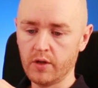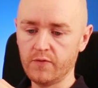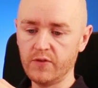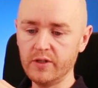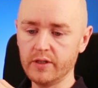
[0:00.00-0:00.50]

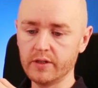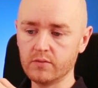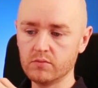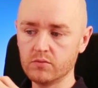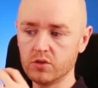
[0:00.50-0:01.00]

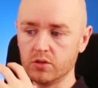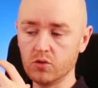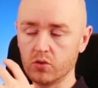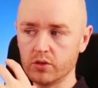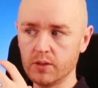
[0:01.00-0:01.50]
feeling,
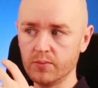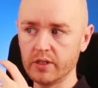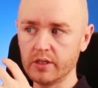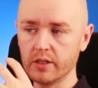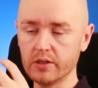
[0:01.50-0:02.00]

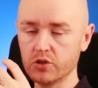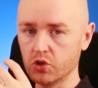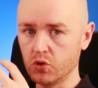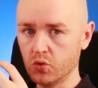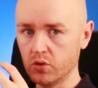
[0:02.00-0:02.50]
deeply
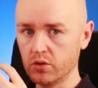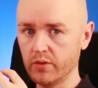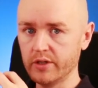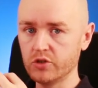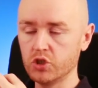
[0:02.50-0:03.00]
insecure in the
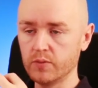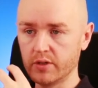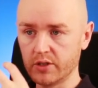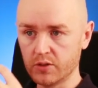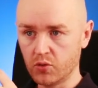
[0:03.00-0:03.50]
relationship,
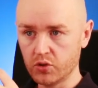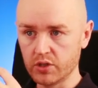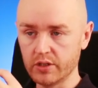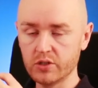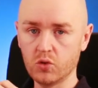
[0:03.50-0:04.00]
that this
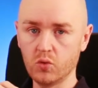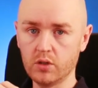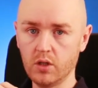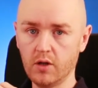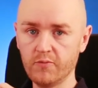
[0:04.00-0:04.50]
person isn't going
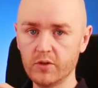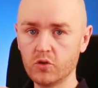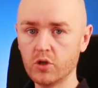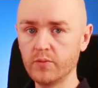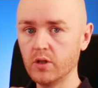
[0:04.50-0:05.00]
to love me.
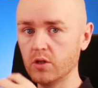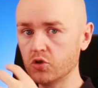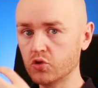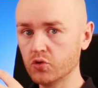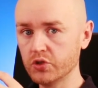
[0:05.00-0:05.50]
There can be a lot
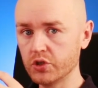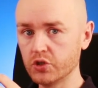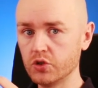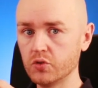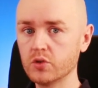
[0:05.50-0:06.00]
of trust
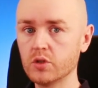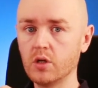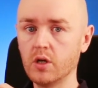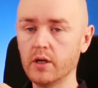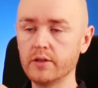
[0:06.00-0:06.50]
issues
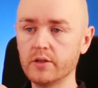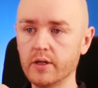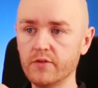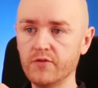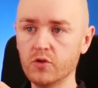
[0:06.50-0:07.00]
and
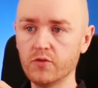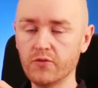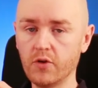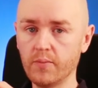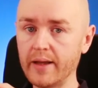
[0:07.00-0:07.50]
fear
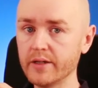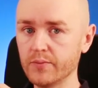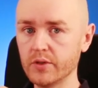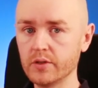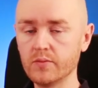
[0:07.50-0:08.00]
of
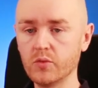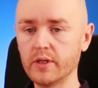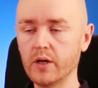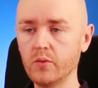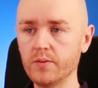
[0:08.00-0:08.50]
abandonment
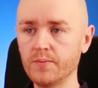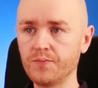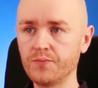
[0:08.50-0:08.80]
with that one.